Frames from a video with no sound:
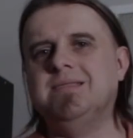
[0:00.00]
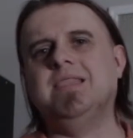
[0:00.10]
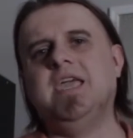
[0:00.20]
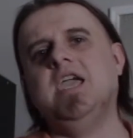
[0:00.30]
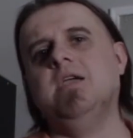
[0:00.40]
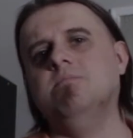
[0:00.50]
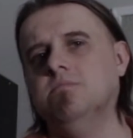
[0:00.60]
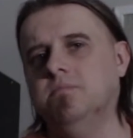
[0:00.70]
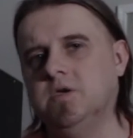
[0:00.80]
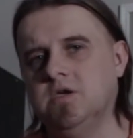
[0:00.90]

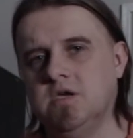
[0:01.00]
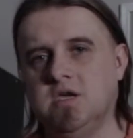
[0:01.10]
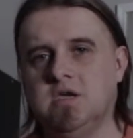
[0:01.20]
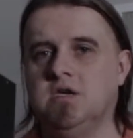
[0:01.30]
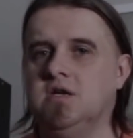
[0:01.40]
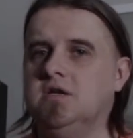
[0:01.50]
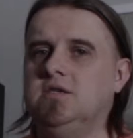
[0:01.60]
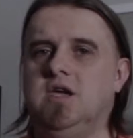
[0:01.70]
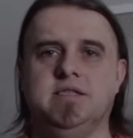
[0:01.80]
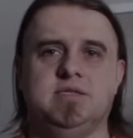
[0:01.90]
lame,
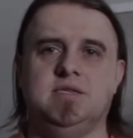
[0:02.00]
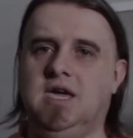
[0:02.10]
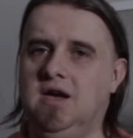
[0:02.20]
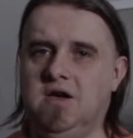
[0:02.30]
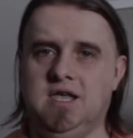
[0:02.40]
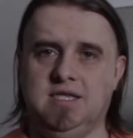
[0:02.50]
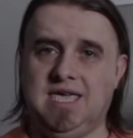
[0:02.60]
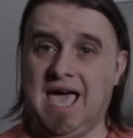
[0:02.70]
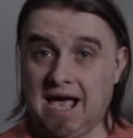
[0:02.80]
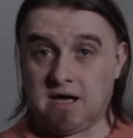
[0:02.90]
not scary
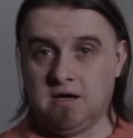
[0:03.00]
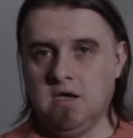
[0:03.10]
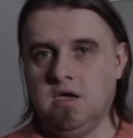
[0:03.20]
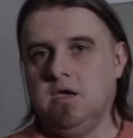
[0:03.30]
attack.